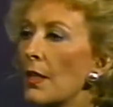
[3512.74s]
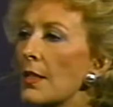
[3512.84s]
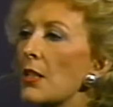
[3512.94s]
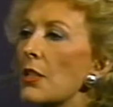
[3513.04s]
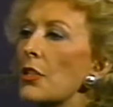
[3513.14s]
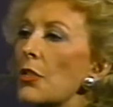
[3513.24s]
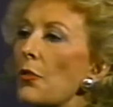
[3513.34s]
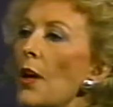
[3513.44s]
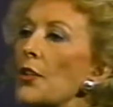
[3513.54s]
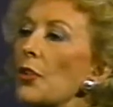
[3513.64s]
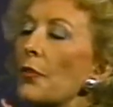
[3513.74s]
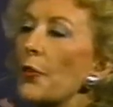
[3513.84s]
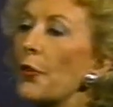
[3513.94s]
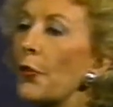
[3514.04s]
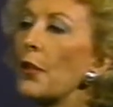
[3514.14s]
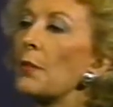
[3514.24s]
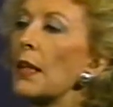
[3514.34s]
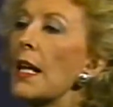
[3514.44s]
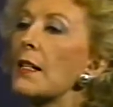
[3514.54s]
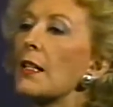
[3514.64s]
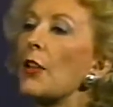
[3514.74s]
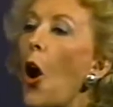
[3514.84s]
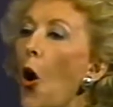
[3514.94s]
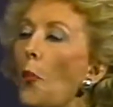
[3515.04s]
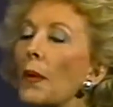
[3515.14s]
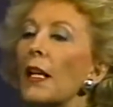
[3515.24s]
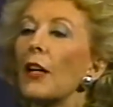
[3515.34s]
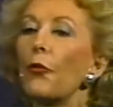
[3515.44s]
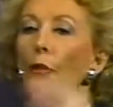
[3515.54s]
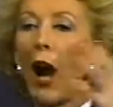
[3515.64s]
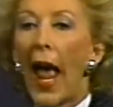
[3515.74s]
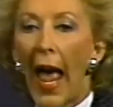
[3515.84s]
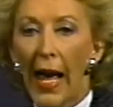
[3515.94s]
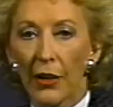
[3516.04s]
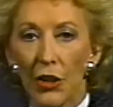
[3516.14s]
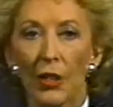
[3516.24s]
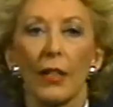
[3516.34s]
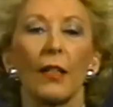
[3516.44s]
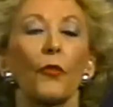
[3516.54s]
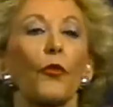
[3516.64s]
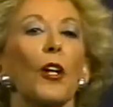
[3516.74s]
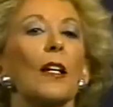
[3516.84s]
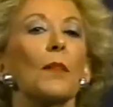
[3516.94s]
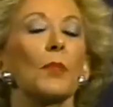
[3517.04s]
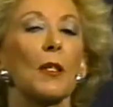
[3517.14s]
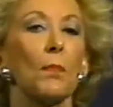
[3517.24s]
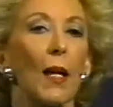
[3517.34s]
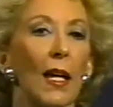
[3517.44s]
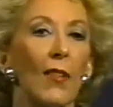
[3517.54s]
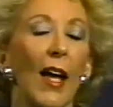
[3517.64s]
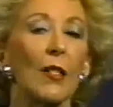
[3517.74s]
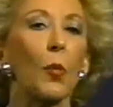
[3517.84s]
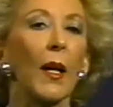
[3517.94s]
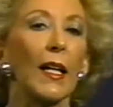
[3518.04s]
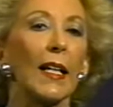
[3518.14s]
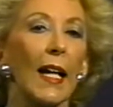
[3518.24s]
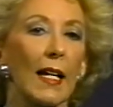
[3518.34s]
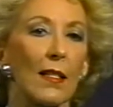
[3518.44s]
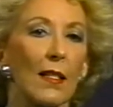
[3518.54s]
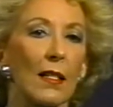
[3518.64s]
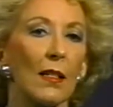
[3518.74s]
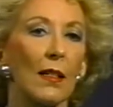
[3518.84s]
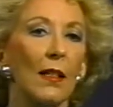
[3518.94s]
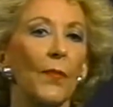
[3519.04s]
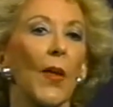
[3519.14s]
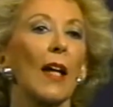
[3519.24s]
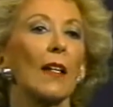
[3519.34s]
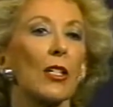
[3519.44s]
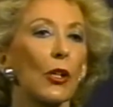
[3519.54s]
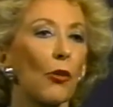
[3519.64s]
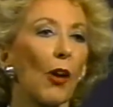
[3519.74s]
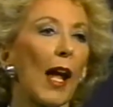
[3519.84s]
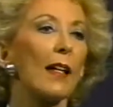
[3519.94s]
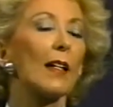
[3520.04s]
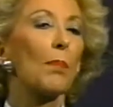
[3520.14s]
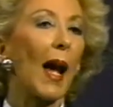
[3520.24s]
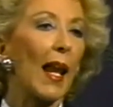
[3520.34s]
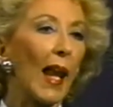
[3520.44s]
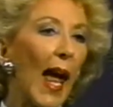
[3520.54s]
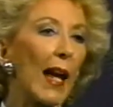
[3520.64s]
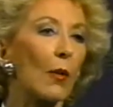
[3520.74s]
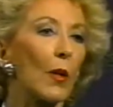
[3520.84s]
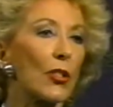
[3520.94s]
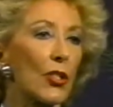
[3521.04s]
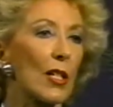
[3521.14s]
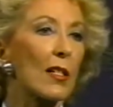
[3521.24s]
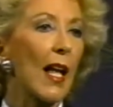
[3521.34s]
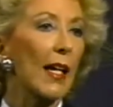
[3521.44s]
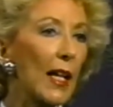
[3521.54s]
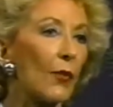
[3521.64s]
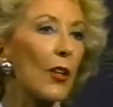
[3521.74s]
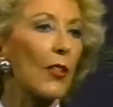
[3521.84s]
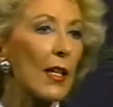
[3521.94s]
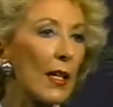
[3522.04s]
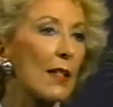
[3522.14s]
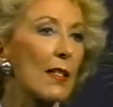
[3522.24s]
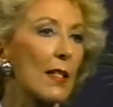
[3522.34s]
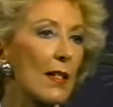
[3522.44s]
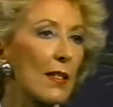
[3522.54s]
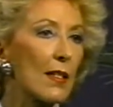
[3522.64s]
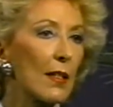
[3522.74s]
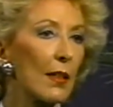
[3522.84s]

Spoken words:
Since a structure of fulfillment is an opening for action and a freedom to be, that's what it is. And it's created by language, just like everything else is.